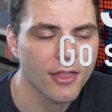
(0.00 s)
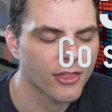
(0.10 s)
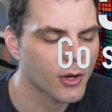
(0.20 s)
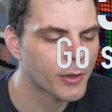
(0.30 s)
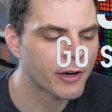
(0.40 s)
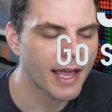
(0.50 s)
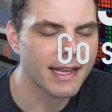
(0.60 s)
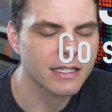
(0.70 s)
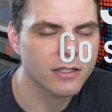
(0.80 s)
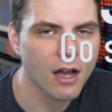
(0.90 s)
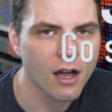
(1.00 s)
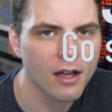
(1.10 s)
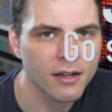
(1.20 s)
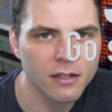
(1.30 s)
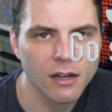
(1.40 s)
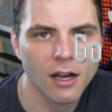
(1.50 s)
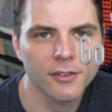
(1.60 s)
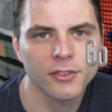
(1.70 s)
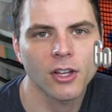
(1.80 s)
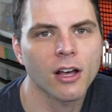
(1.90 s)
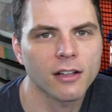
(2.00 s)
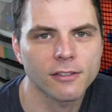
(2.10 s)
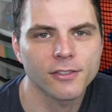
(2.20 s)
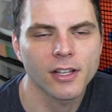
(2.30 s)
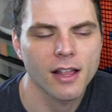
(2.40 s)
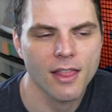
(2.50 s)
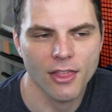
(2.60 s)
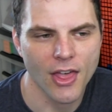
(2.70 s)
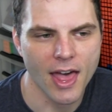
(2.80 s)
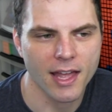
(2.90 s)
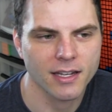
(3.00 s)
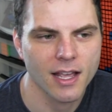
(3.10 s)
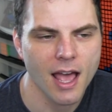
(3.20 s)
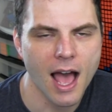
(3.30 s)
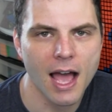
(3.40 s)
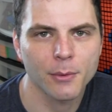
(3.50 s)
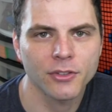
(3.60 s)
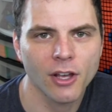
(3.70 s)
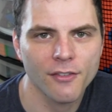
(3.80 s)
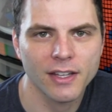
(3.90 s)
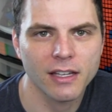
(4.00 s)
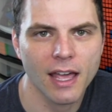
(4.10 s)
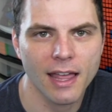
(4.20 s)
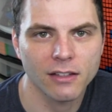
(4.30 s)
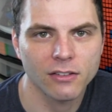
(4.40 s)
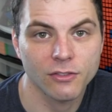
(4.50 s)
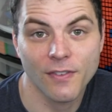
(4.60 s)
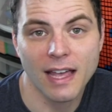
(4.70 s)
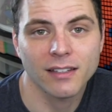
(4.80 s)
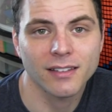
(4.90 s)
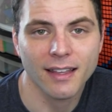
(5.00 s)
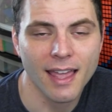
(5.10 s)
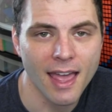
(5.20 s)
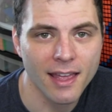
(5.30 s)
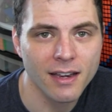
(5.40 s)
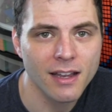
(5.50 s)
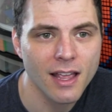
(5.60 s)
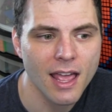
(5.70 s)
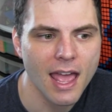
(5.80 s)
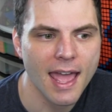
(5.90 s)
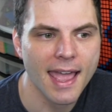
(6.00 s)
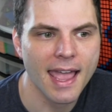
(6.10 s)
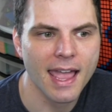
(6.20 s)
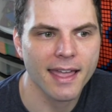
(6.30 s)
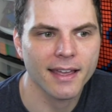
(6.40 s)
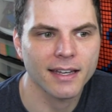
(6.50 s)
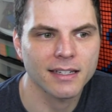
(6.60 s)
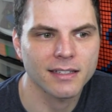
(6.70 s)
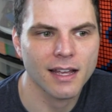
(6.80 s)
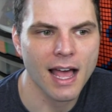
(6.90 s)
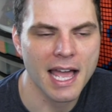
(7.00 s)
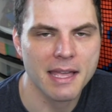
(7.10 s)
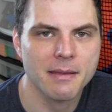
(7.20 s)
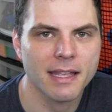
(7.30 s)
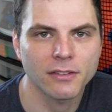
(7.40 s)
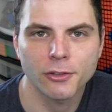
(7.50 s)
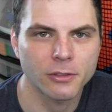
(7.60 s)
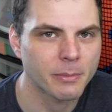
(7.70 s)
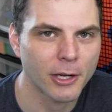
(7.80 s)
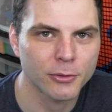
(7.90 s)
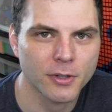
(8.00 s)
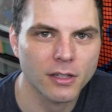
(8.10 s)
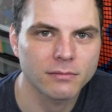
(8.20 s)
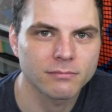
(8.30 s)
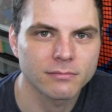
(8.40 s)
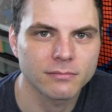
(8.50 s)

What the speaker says: There were a ton of solves that I was solving as fast as I can, and I inserted pairs wrong.